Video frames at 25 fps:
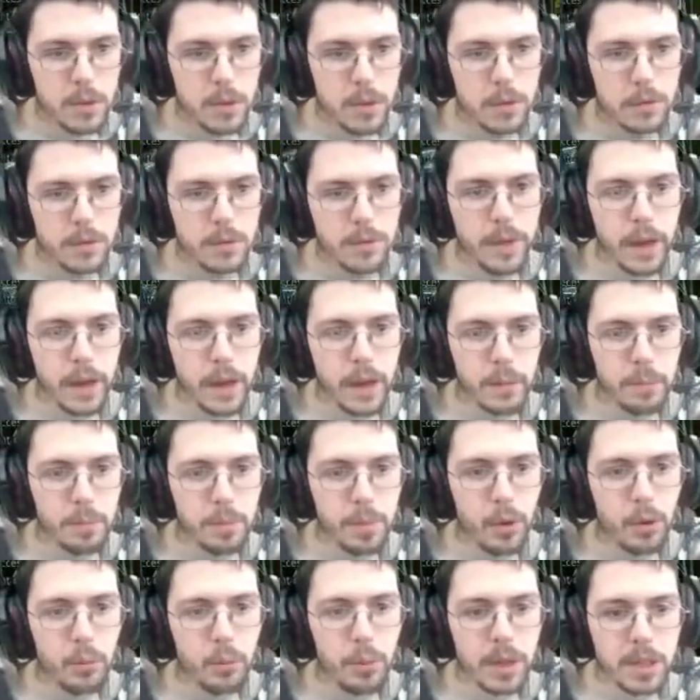Fight a
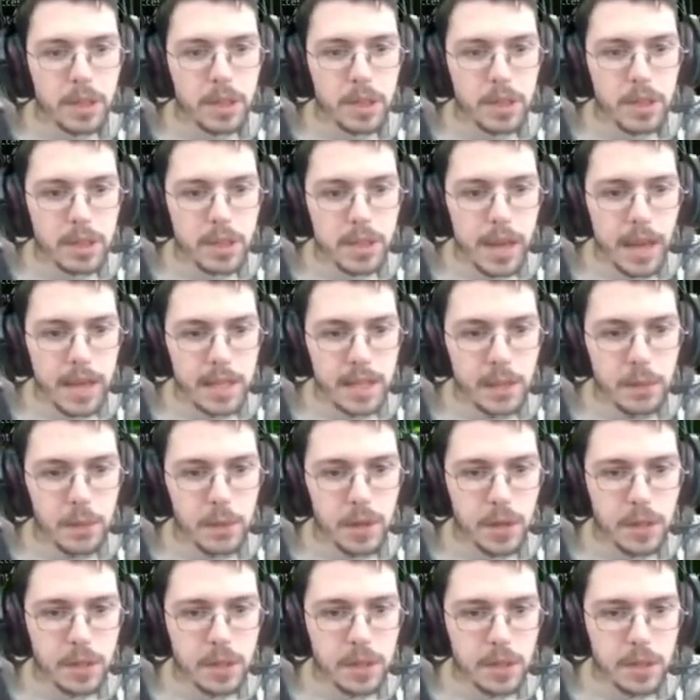whole bunch of these guys at
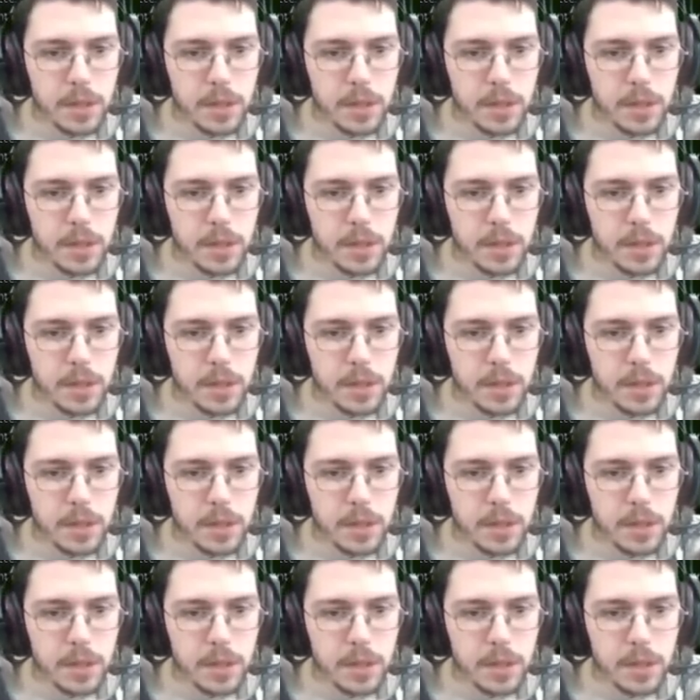once.